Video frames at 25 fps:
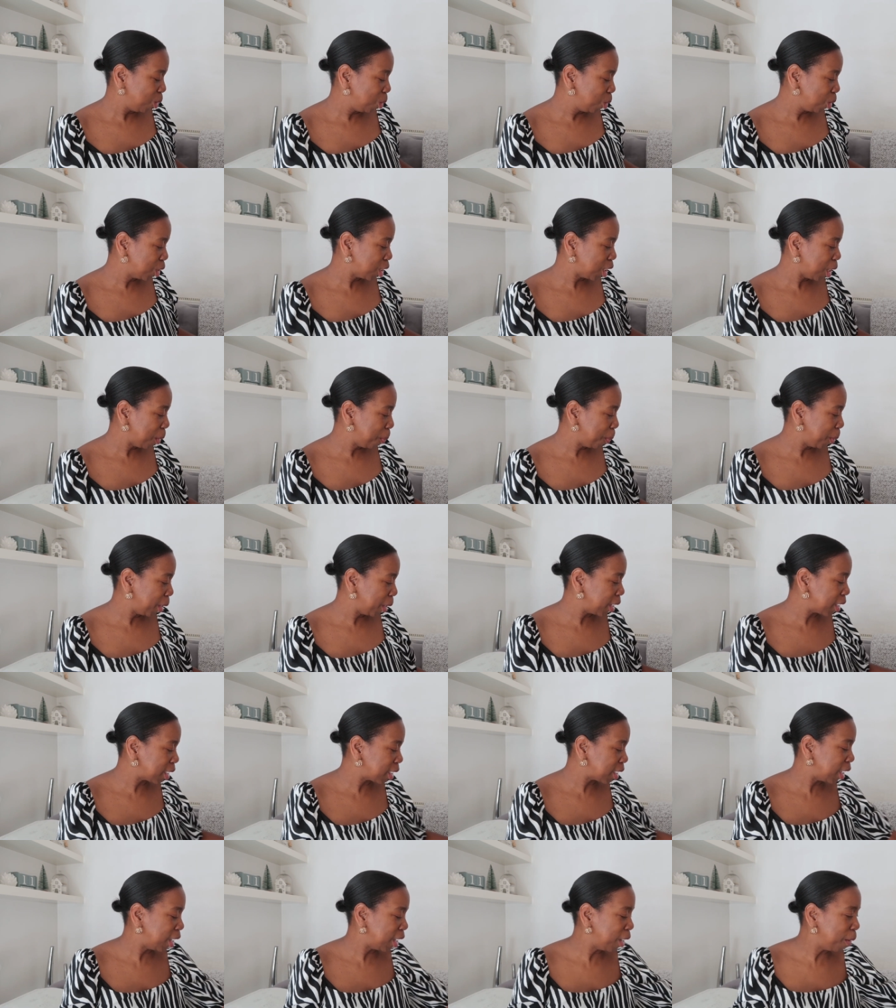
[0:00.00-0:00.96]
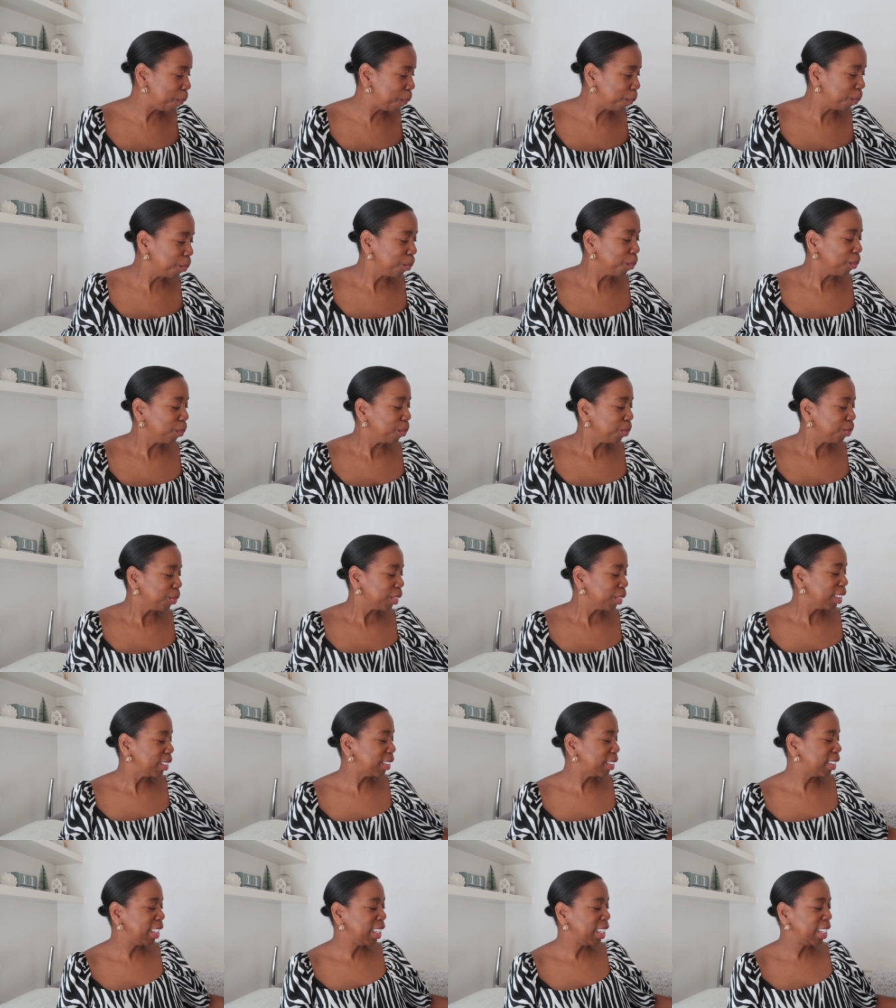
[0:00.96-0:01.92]
also picked up
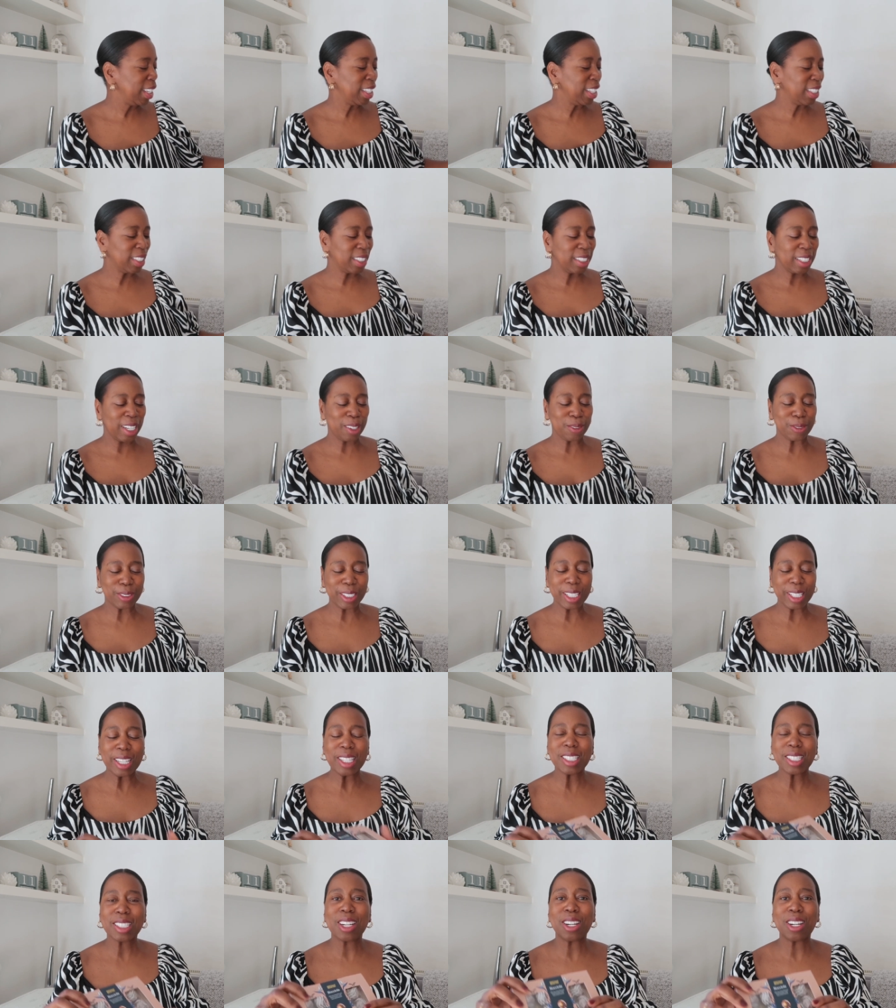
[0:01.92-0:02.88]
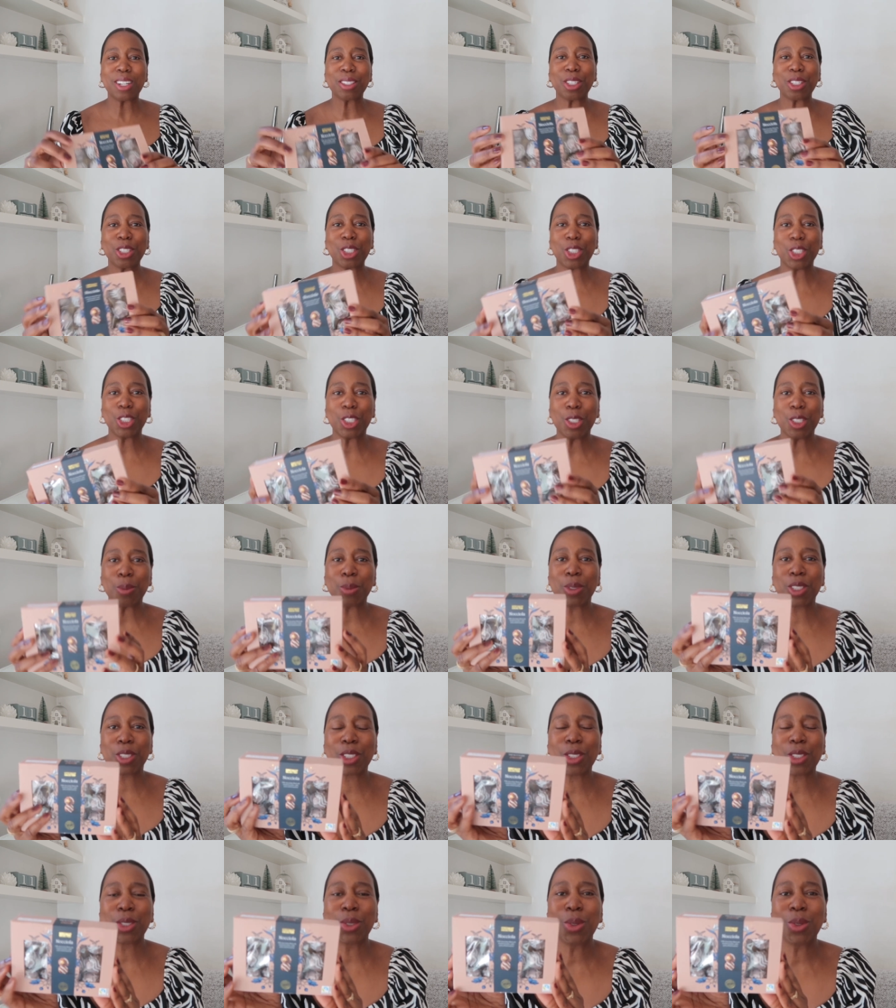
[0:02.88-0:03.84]
these now these are the
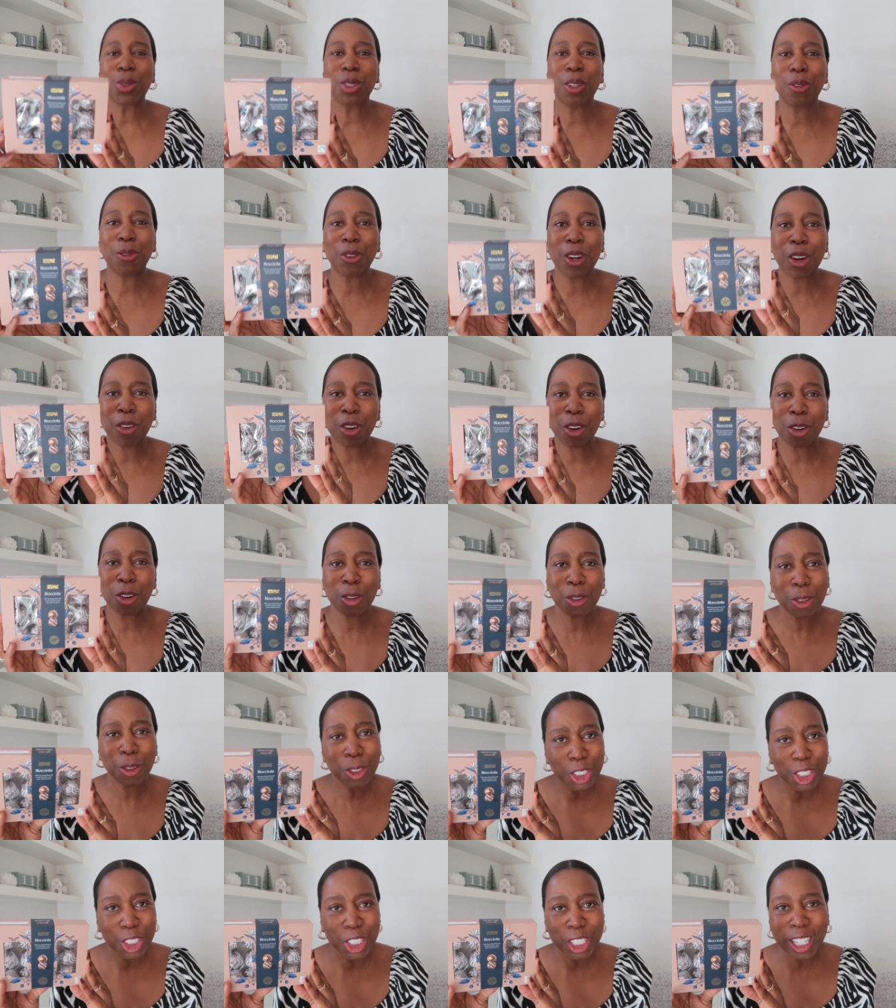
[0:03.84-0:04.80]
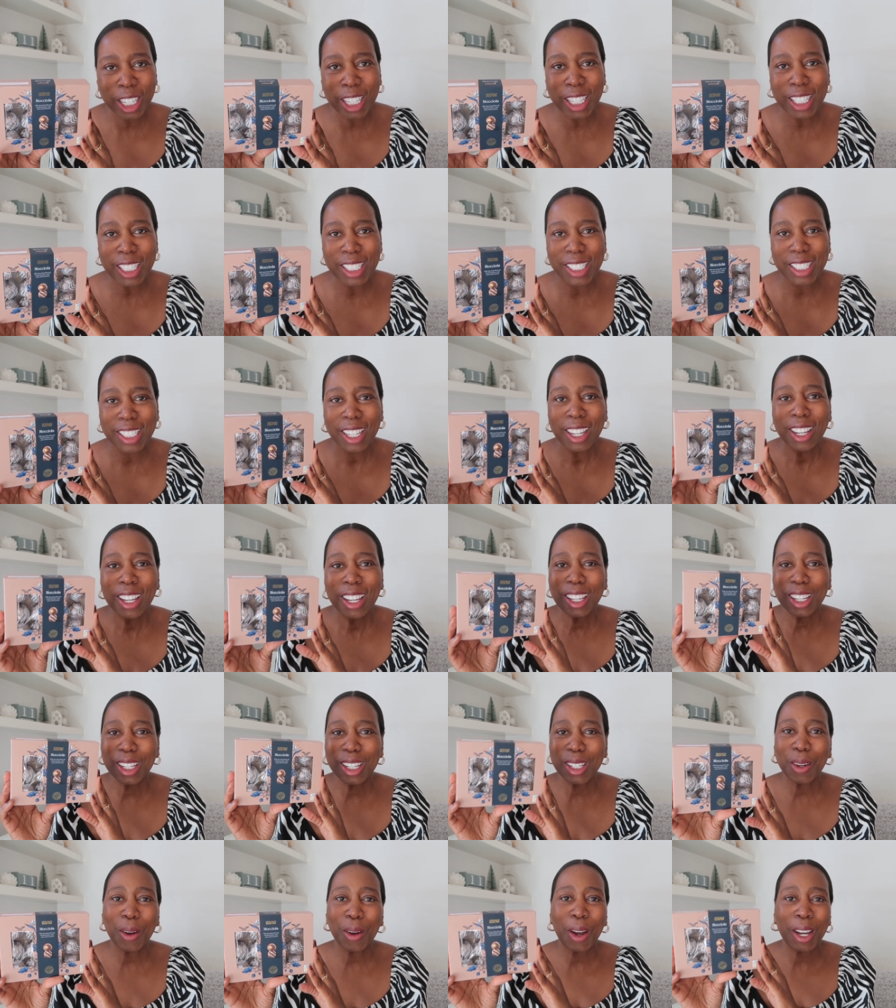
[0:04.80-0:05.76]
dupes to the ferrero rochers
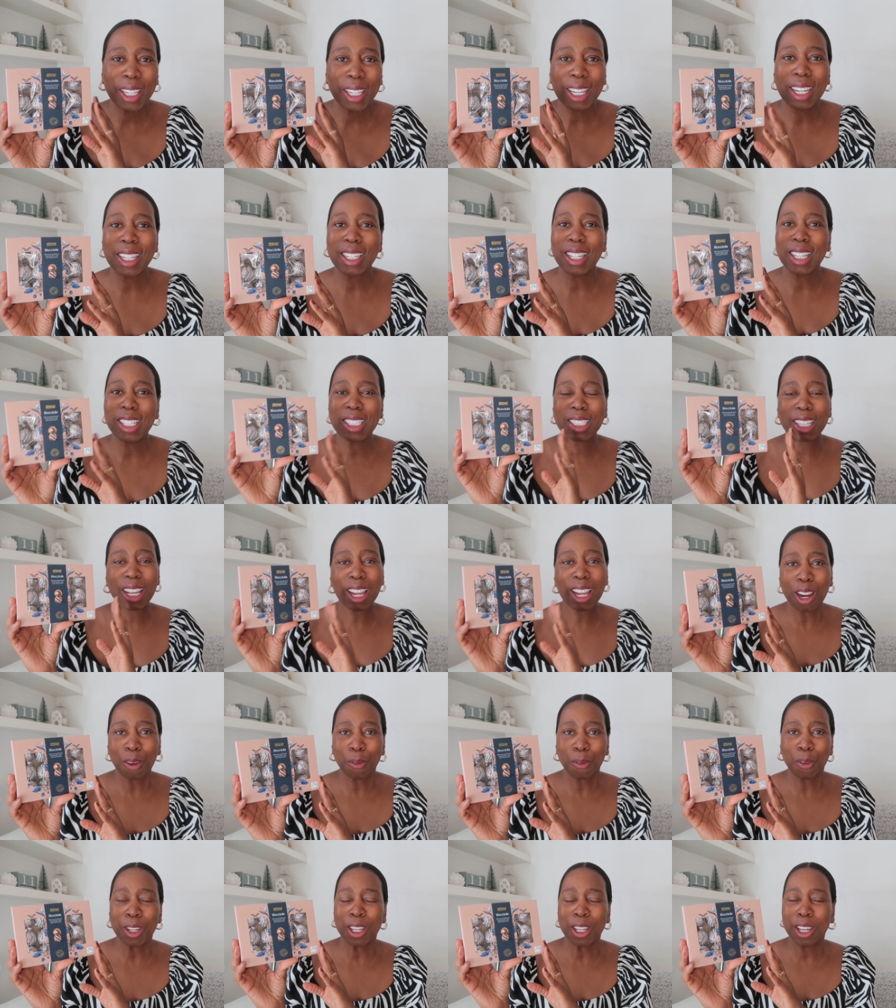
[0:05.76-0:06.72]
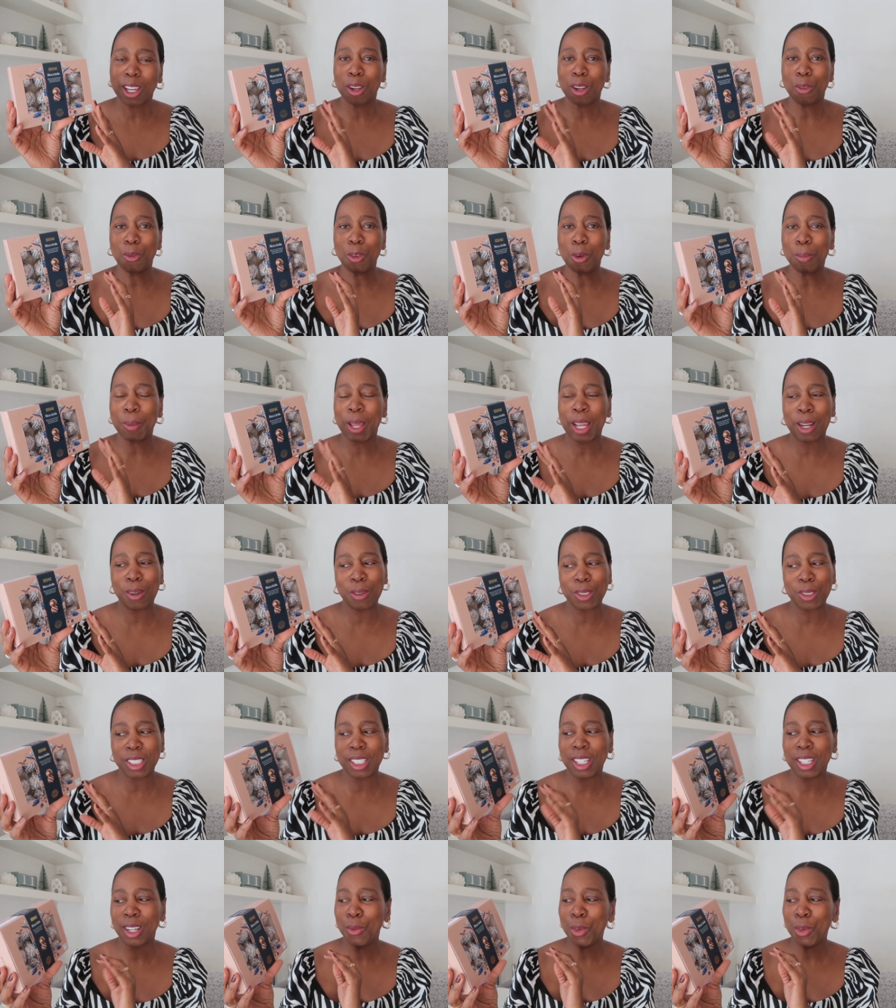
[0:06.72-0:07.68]
you know i get these every year from
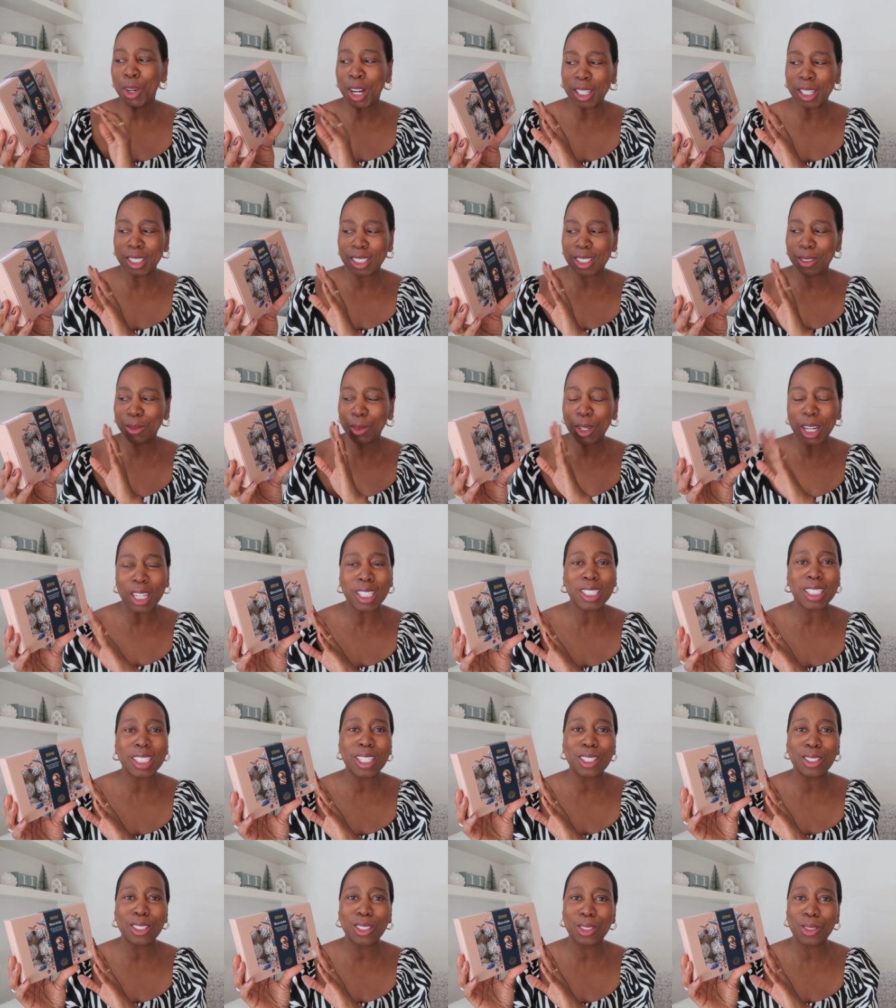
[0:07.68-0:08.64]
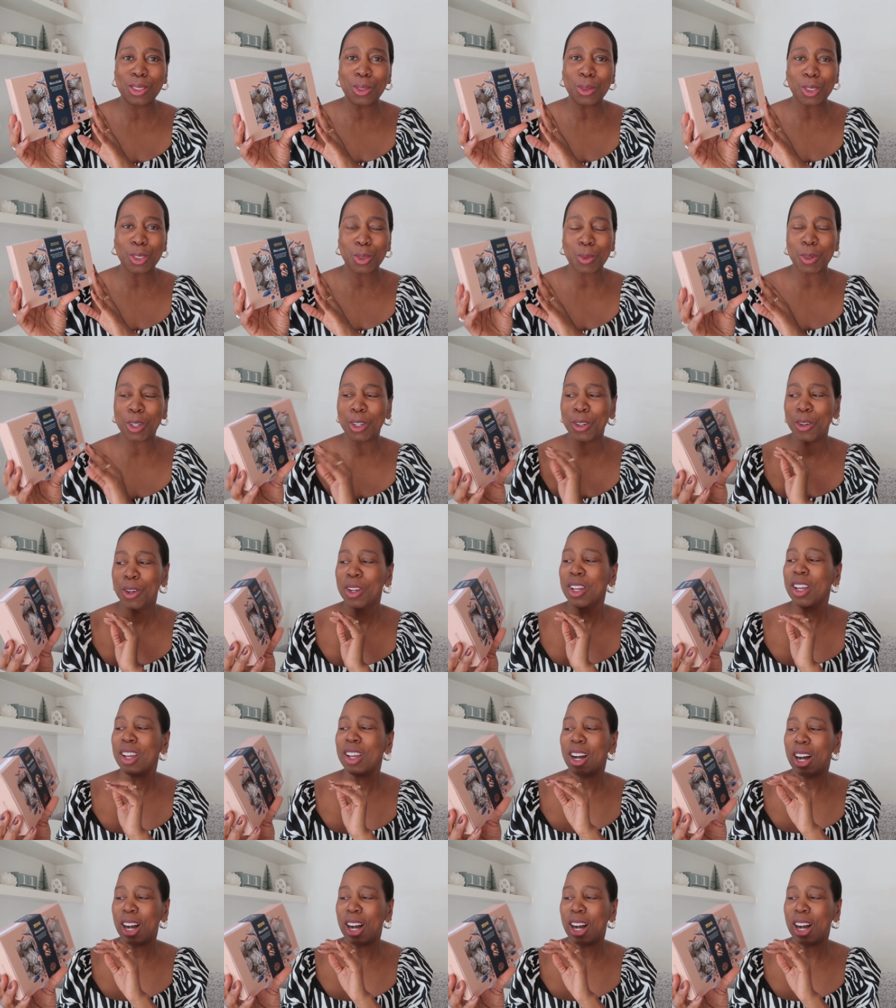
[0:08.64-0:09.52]
aldi and what i what i tend to do as well